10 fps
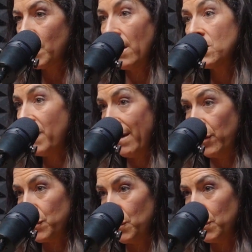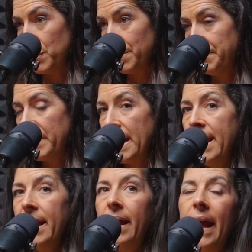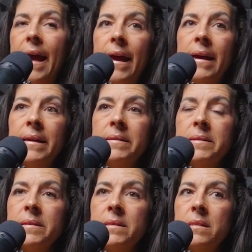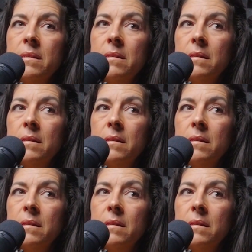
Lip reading: when I was 5 years old. And